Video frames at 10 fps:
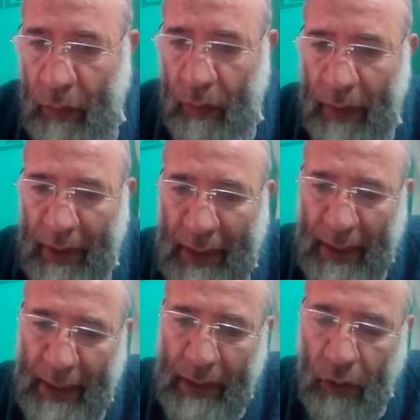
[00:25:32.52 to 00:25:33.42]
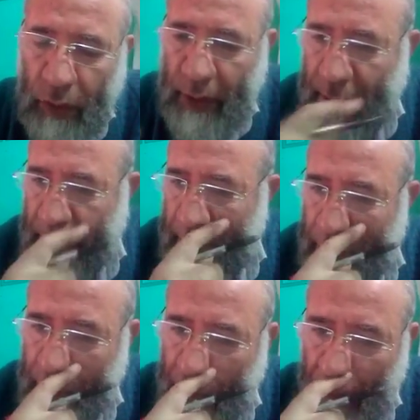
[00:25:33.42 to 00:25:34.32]
When the sex or
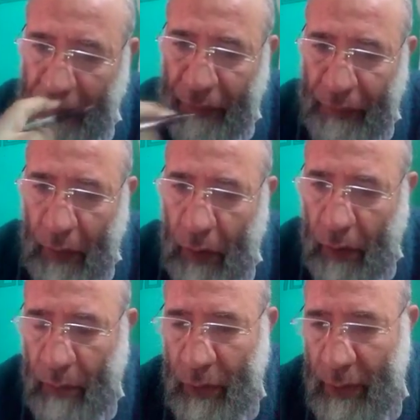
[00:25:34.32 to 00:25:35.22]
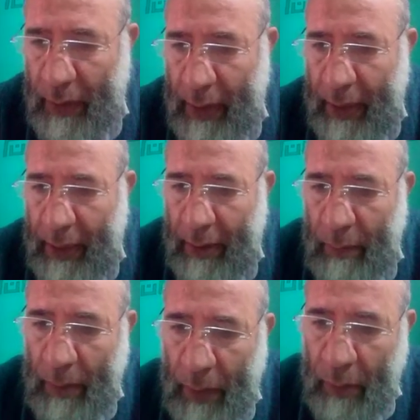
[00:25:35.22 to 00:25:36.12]
secretion of hormone
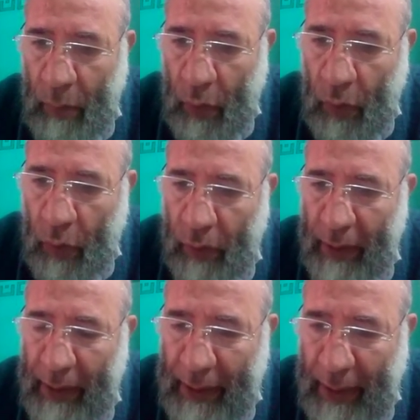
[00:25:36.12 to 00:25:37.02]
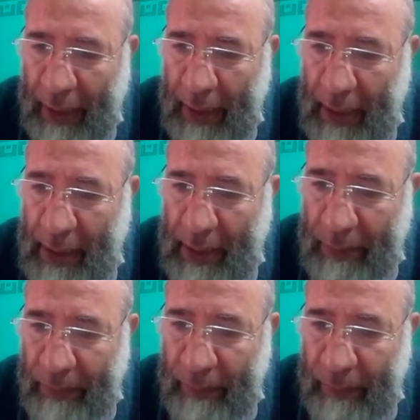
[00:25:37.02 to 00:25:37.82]
may be more increased,